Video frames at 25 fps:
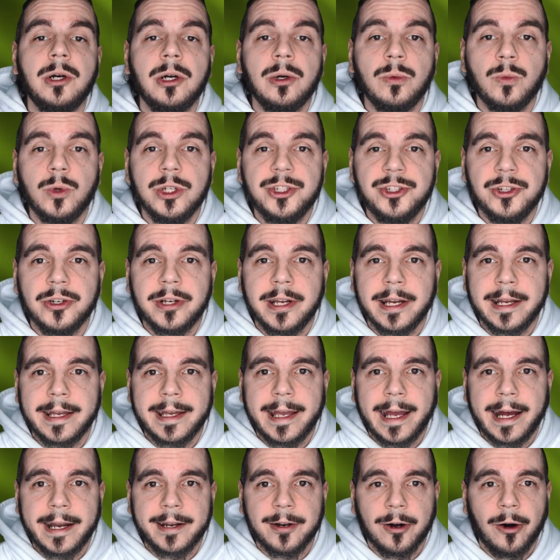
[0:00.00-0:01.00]
which you can
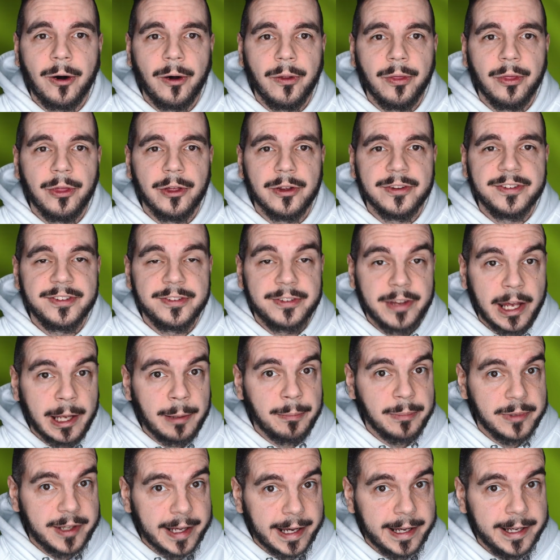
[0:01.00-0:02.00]
get on the same
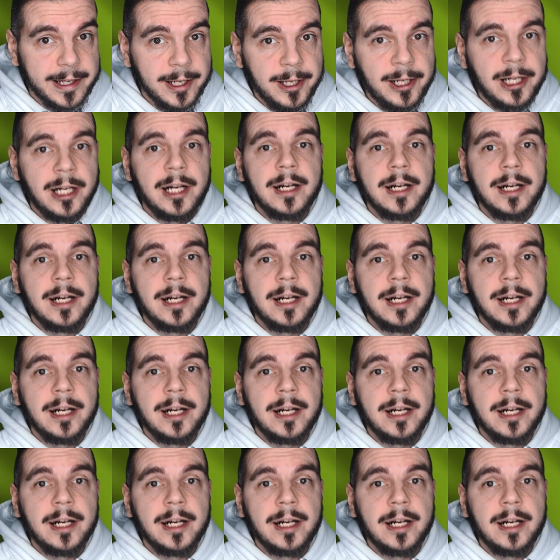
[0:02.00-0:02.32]
day,